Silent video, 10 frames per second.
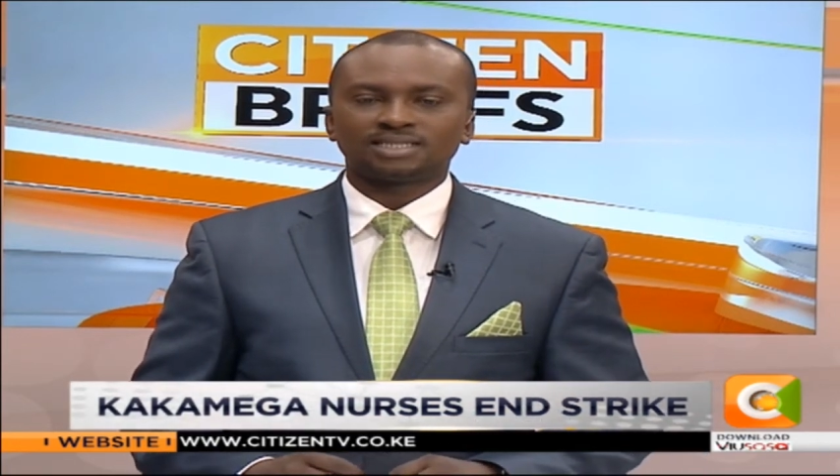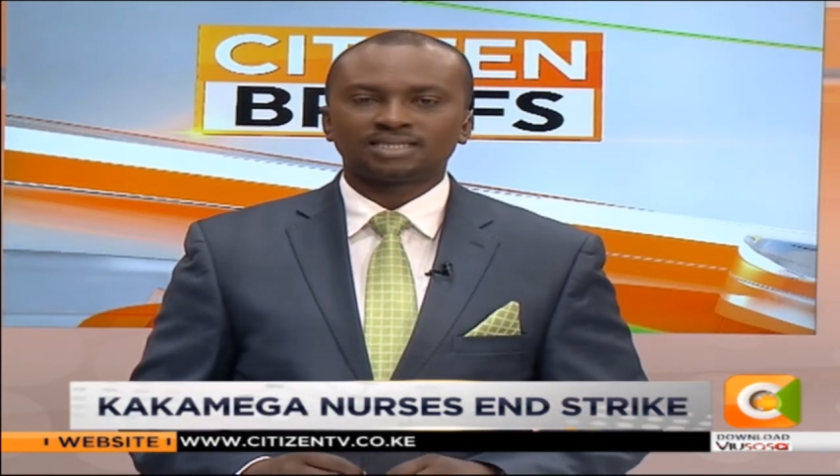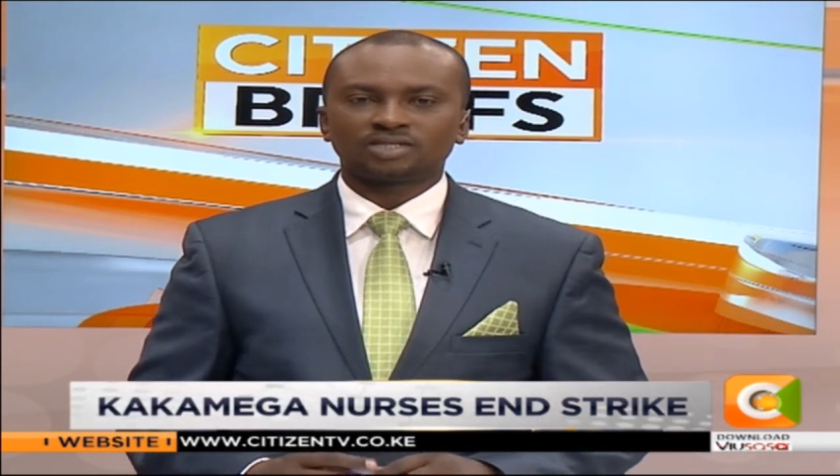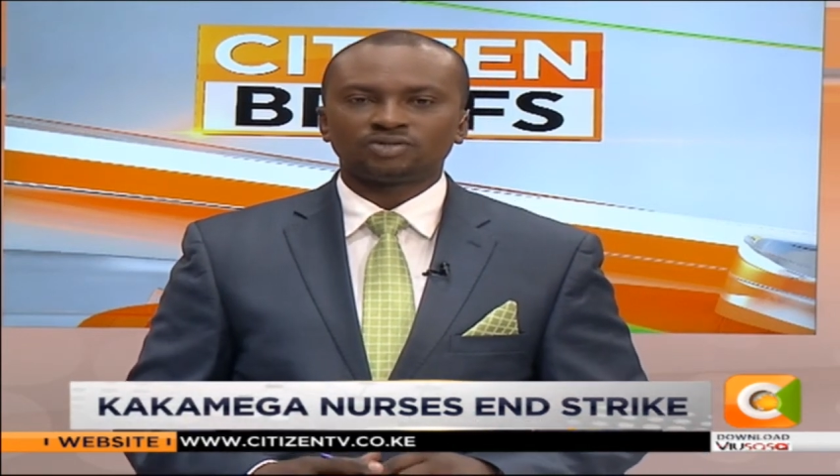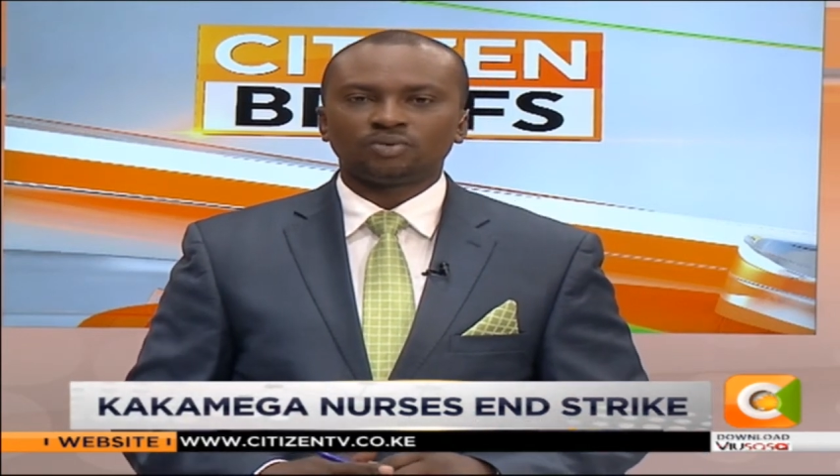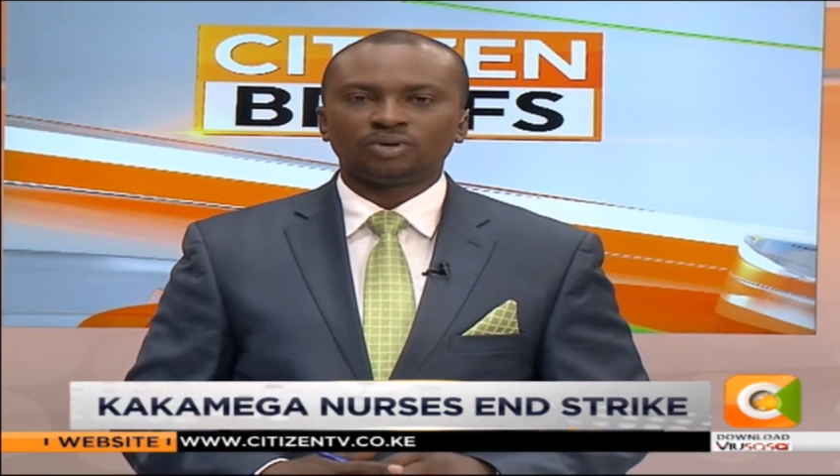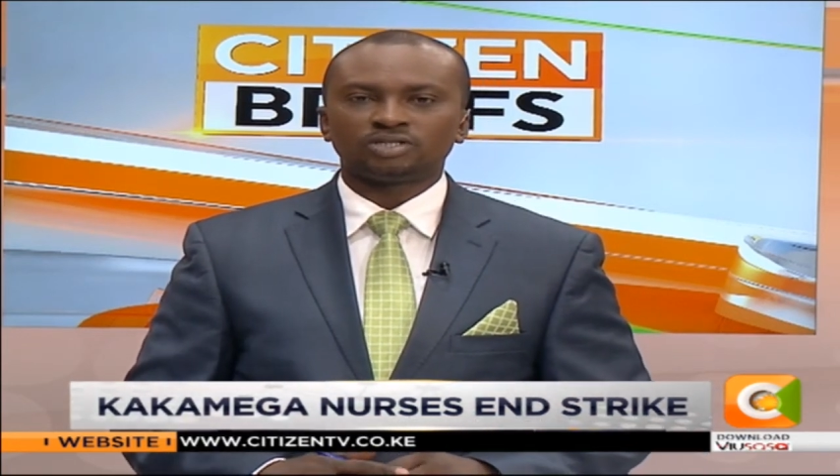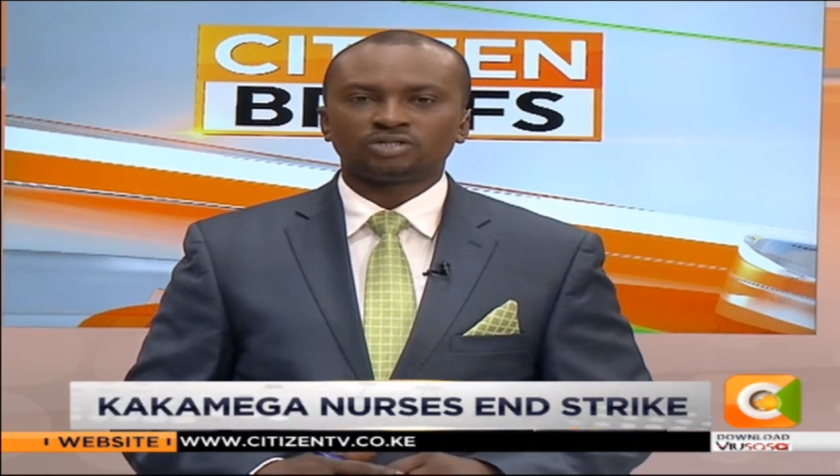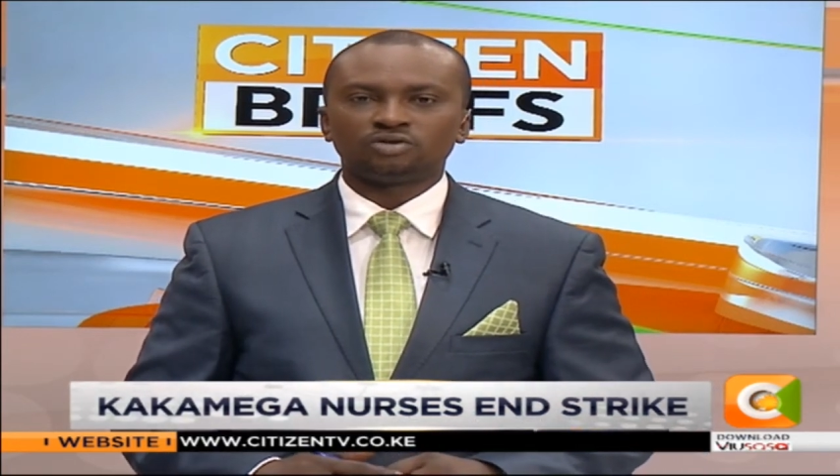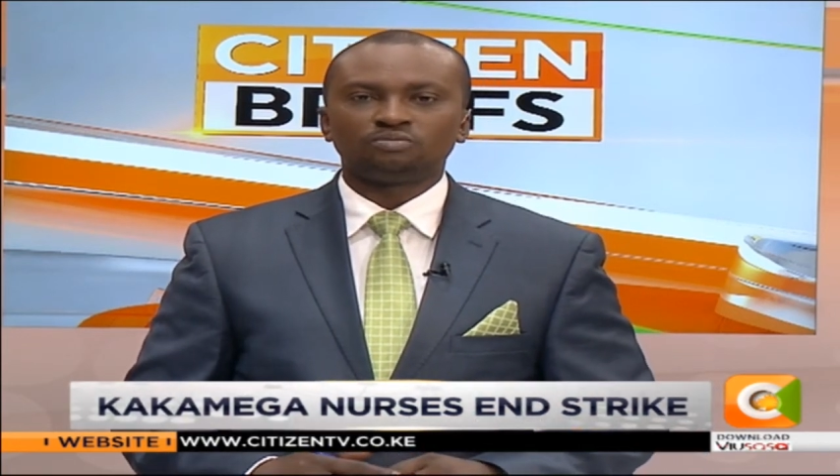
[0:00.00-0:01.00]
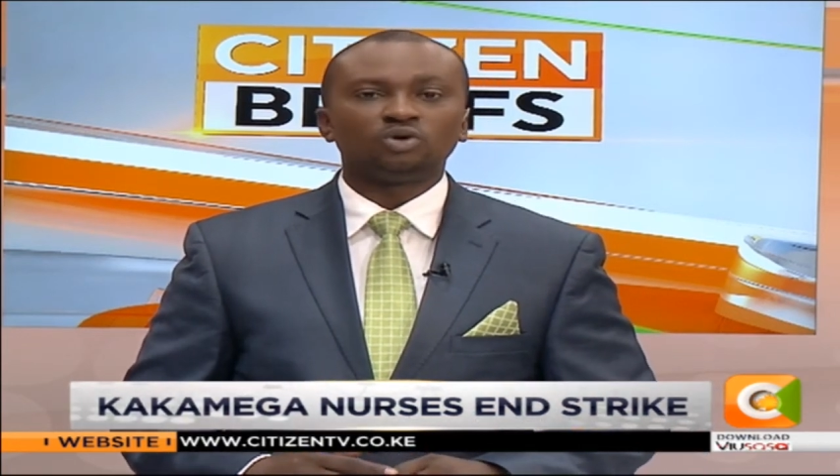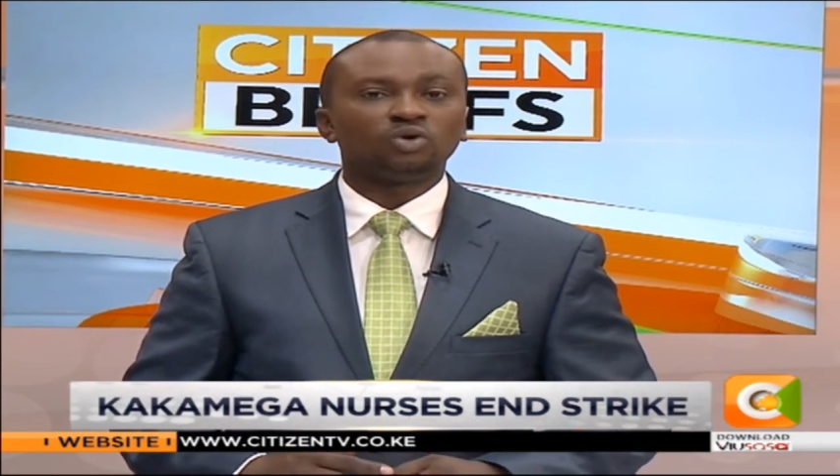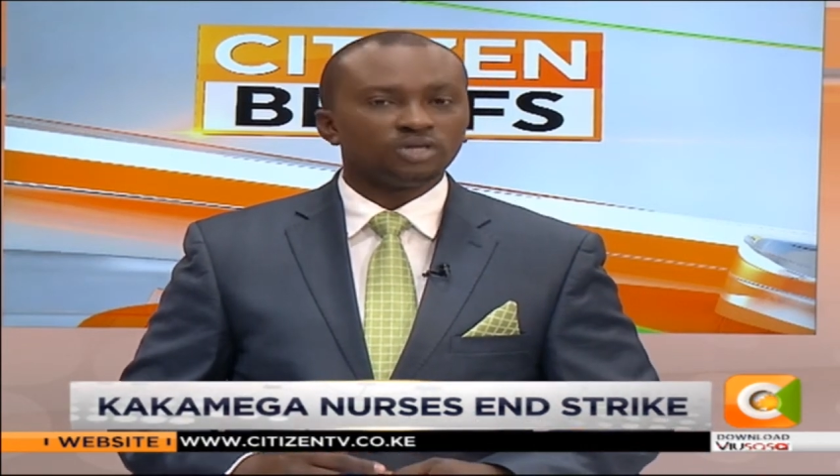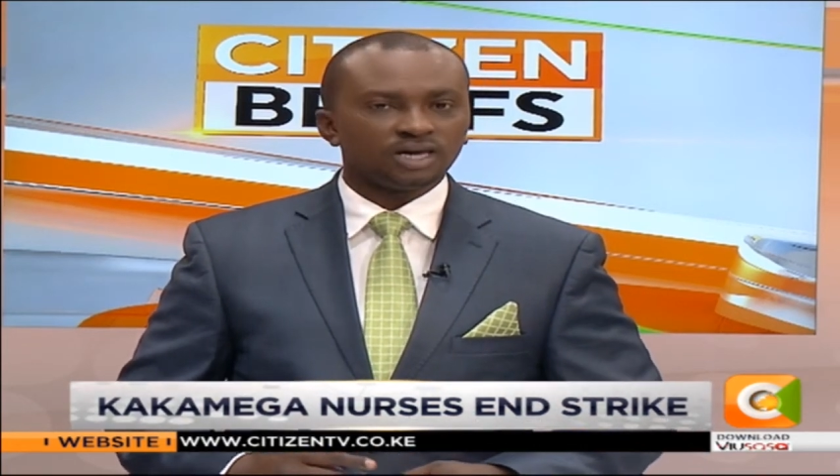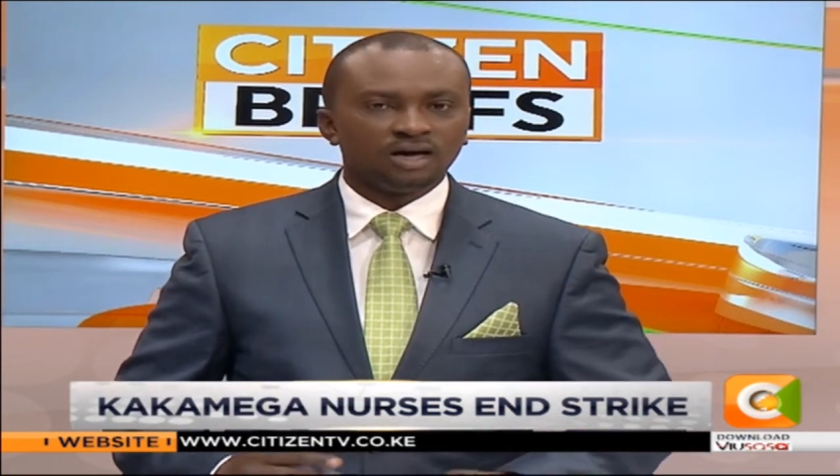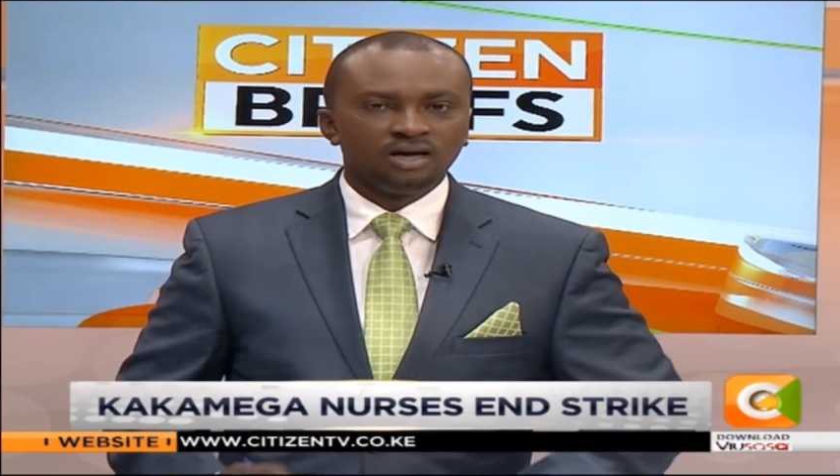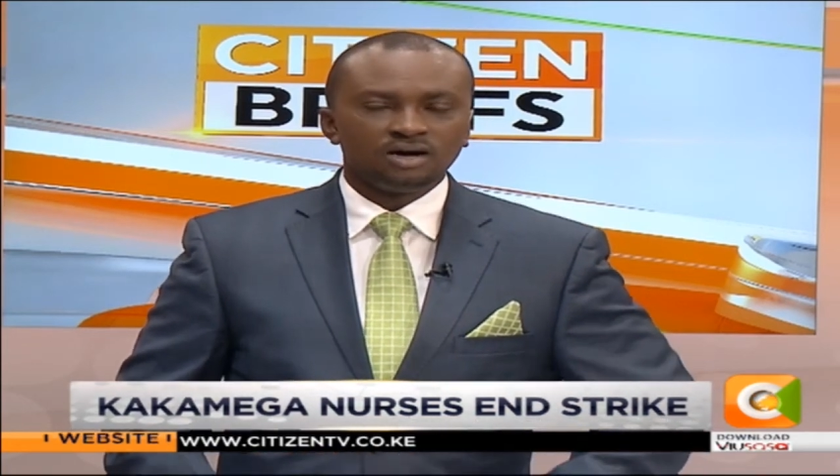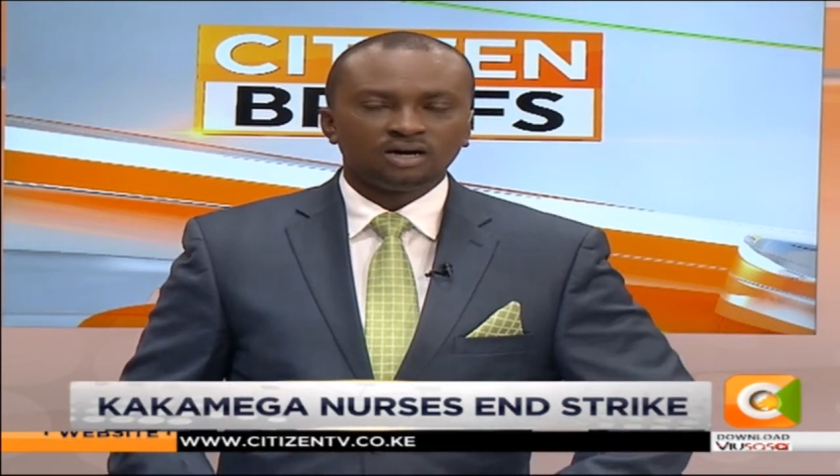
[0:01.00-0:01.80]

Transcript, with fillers: Secretary Renson Bulunya